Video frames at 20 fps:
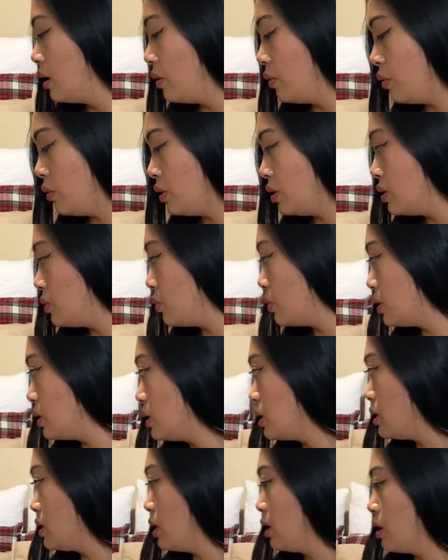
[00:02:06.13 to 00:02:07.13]
where
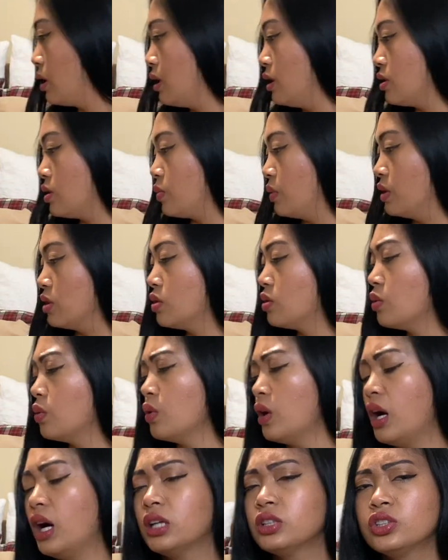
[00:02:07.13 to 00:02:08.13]
is it? This one. So
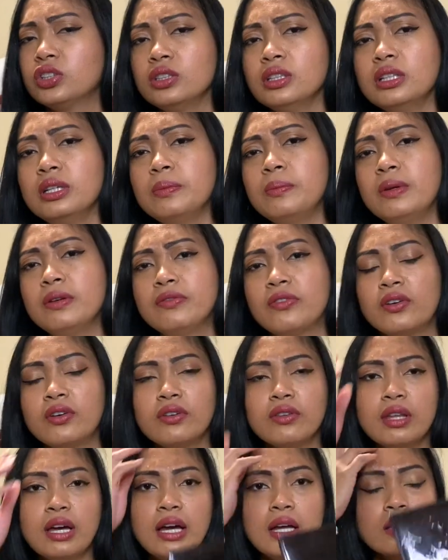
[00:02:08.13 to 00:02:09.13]
actually before
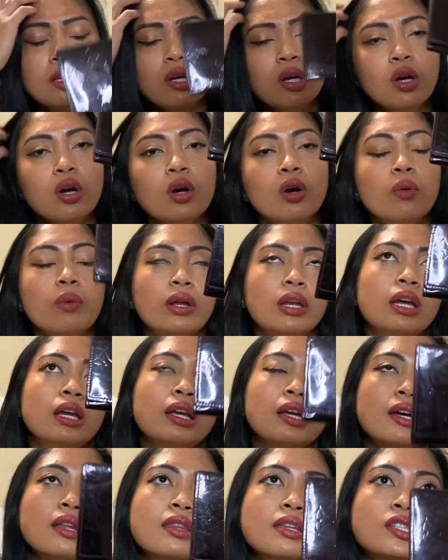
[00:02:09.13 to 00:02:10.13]
that, when I
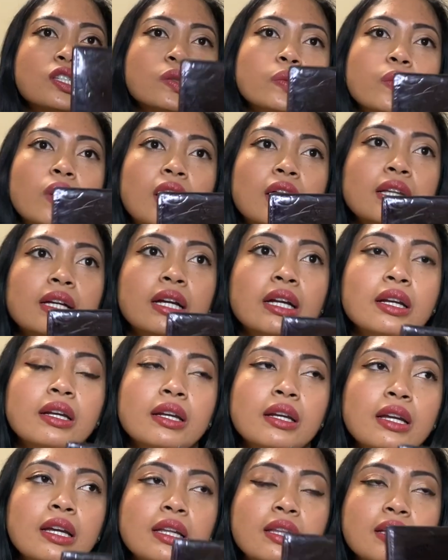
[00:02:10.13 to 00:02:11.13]
got this wallet,
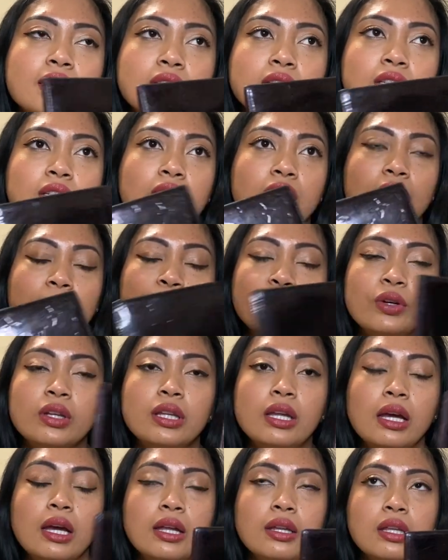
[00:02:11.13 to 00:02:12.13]
it doesn't come with
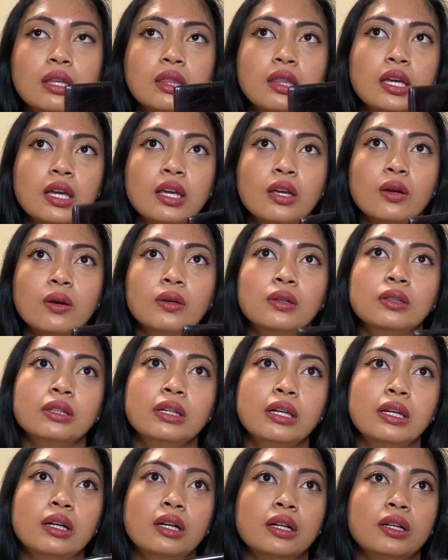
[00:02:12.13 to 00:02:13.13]
anything,
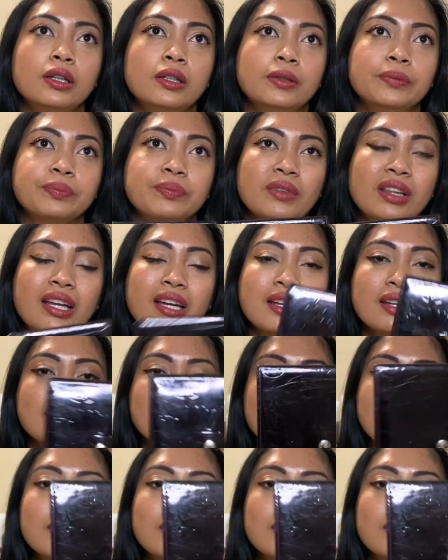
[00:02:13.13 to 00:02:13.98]
only like a